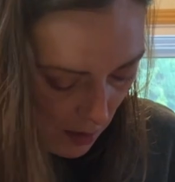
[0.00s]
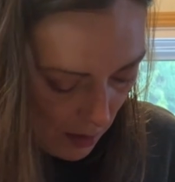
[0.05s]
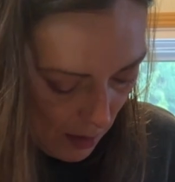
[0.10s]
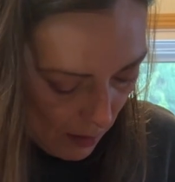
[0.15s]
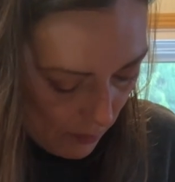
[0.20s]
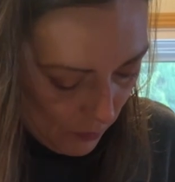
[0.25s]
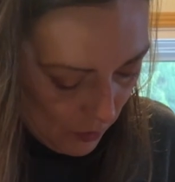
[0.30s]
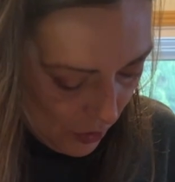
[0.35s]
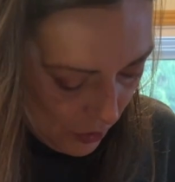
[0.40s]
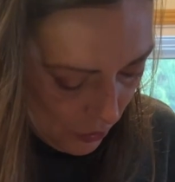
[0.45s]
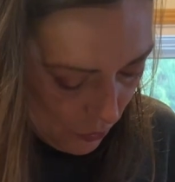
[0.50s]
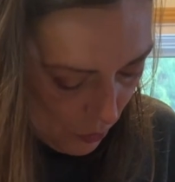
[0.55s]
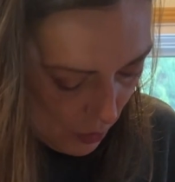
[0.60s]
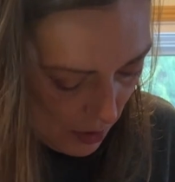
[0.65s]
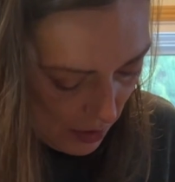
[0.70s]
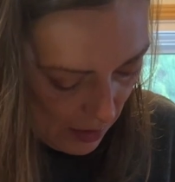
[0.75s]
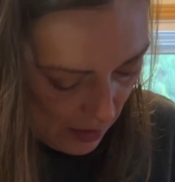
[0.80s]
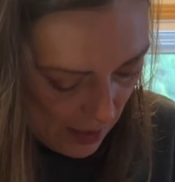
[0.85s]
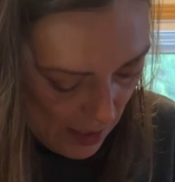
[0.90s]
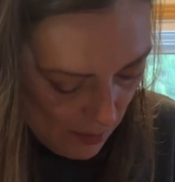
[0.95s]
I'm just trying
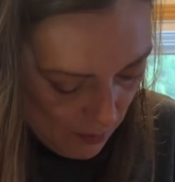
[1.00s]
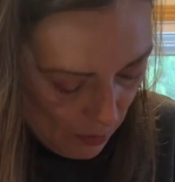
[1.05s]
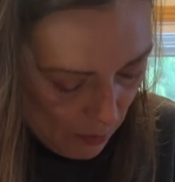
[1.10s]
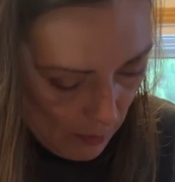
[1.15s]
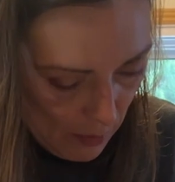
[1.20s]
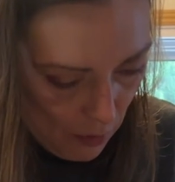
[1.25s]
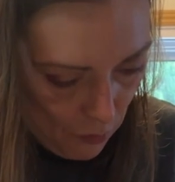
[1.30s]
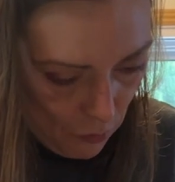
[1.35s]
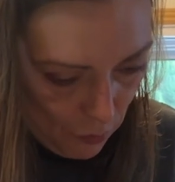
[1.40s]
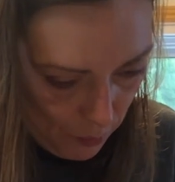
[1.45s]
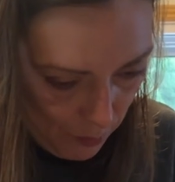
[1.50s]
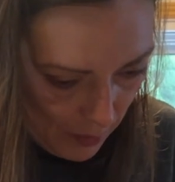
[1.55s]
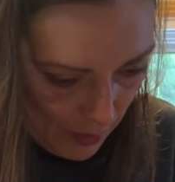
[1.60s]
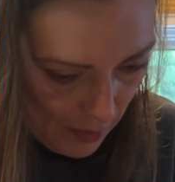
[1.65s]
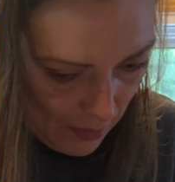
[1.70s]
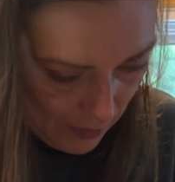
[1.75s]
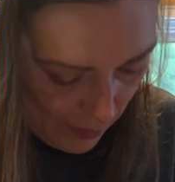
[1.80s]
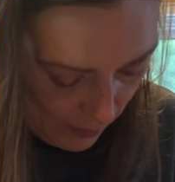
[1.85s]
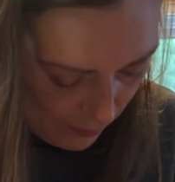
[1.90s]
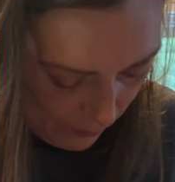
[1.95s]
to keep him out
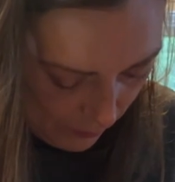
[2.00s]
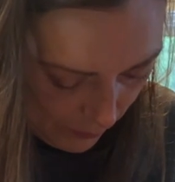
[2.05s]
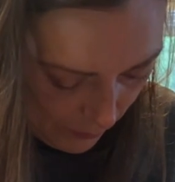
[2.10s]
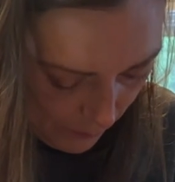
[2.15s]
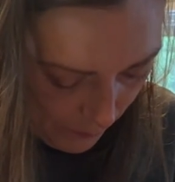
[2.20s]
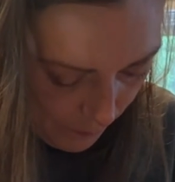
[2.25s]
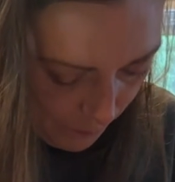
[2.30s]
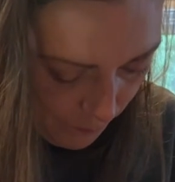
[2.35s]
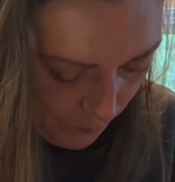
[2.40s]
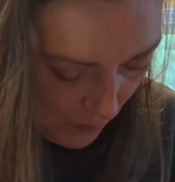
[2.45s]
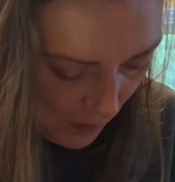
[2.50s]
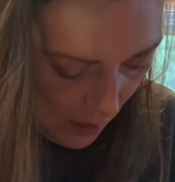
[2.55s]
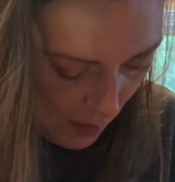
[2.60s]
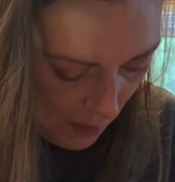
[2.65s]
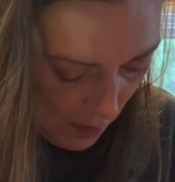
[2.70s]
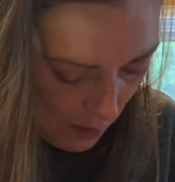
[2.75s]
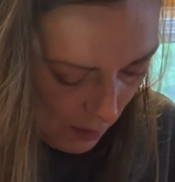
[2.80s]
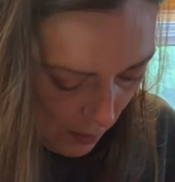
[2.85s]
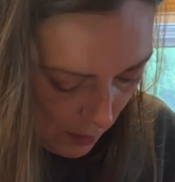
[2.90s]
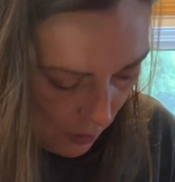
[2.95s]
because of
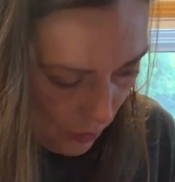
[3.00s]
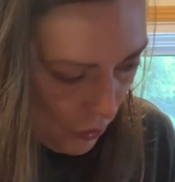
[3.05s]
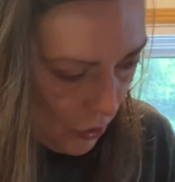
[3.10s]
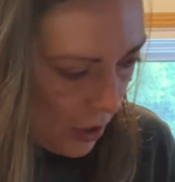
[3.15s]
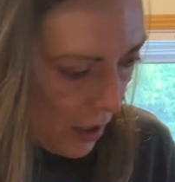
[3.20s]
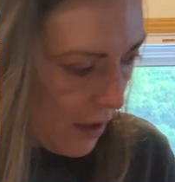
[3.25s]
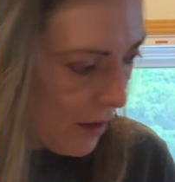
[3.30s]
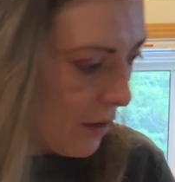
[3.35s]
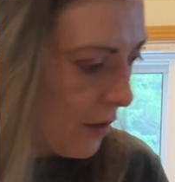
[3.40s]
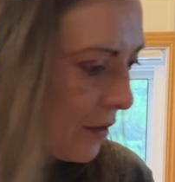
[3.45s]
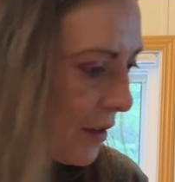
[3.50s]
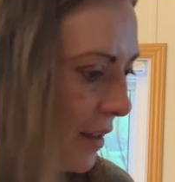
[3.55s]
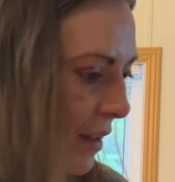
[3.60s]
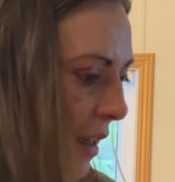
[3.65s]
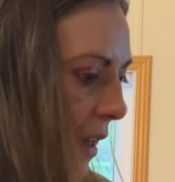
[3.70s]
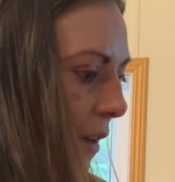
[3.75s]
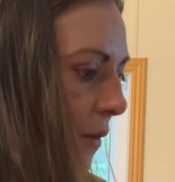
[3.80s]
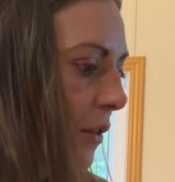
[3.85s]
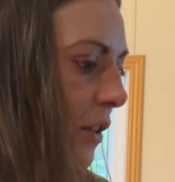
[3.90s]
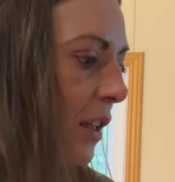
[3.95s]
child
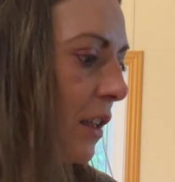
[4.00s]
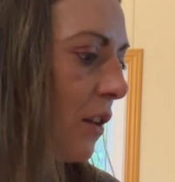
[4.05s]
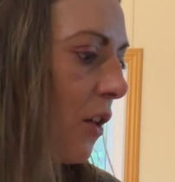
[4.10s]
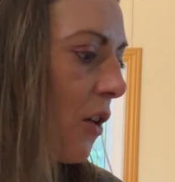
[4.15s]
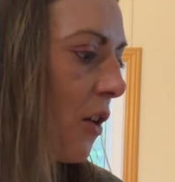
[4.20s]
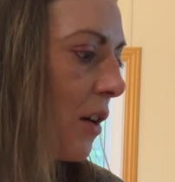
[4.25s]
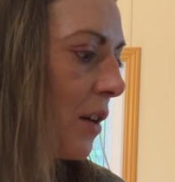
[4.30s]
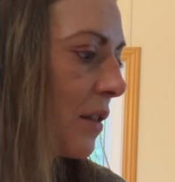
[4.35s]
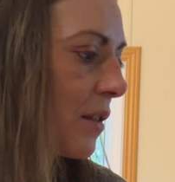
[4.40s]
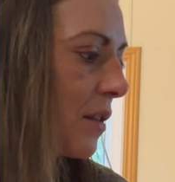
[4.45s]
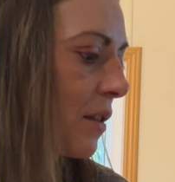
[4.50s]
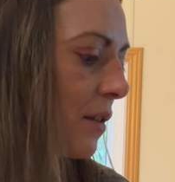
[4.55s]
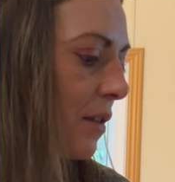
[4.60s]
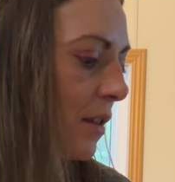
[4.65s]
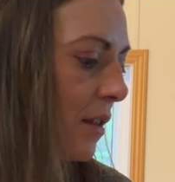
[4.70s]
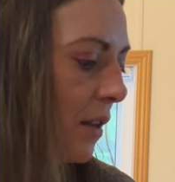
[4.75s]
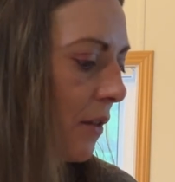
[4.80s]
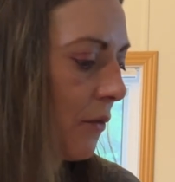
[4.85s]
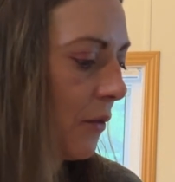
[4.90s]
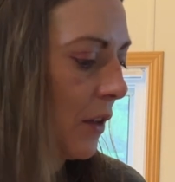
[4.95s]
safety laws and
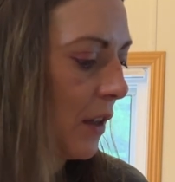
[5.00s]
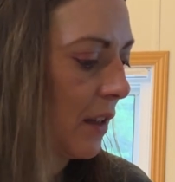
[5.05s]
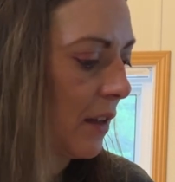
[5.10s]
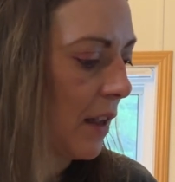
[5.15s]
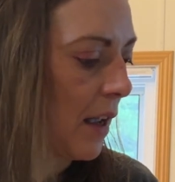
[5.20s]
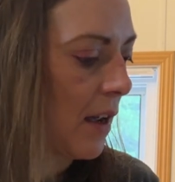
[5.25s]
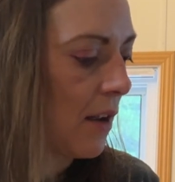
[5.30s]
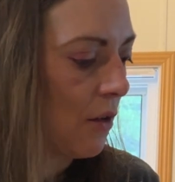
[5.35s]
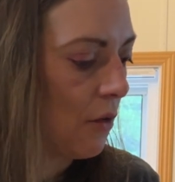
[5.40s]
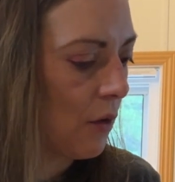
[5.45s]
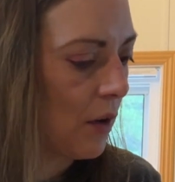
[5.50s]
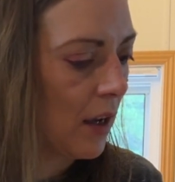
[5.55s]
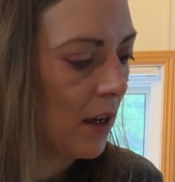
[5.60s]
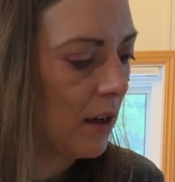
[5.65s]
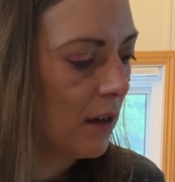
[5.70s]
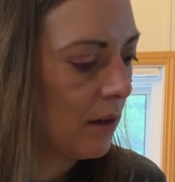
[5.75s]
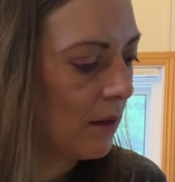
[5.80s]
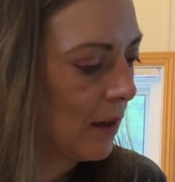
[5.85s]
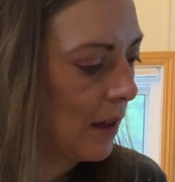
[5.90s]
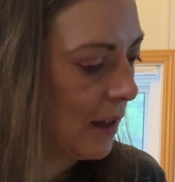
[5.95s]
stuff like that.
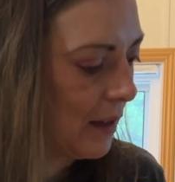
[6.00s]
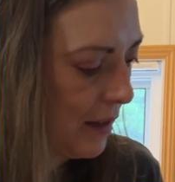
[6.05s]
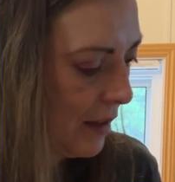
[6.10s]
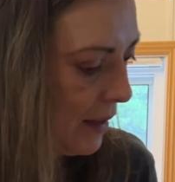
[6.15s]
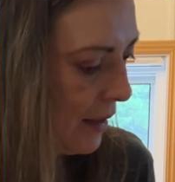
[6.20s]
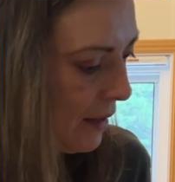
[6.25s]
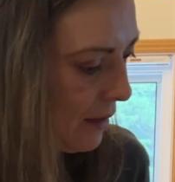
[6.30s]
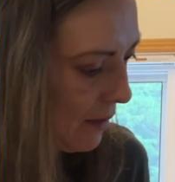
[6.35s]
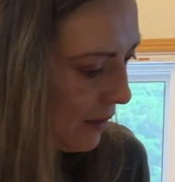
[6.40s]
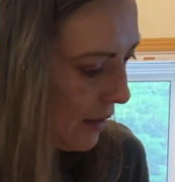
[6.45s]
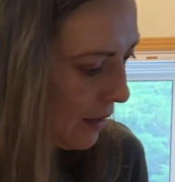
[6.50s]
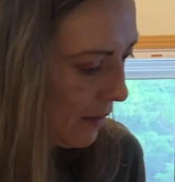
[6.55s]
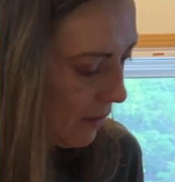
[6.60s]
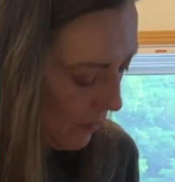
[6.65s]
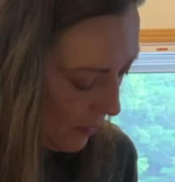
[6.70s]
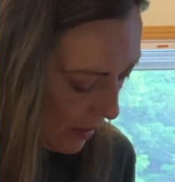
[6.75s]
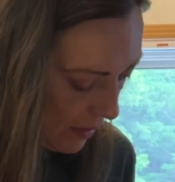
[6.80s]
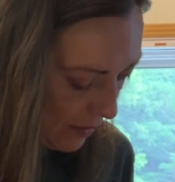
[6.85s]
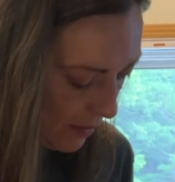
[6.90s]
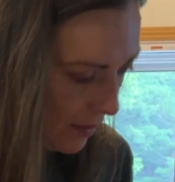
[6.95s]
Okay, I see,
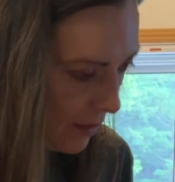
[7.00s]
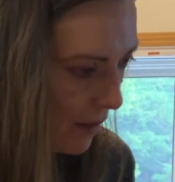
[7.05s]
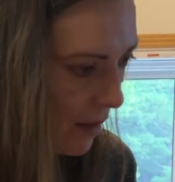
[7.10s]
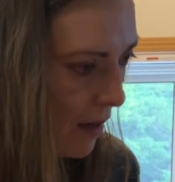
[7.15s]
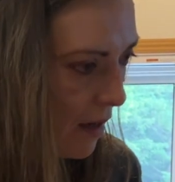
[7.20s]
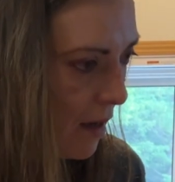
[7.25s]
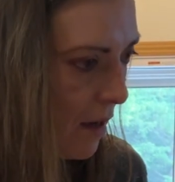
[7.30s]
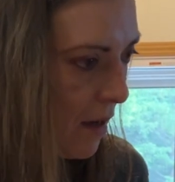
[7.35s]
thanks.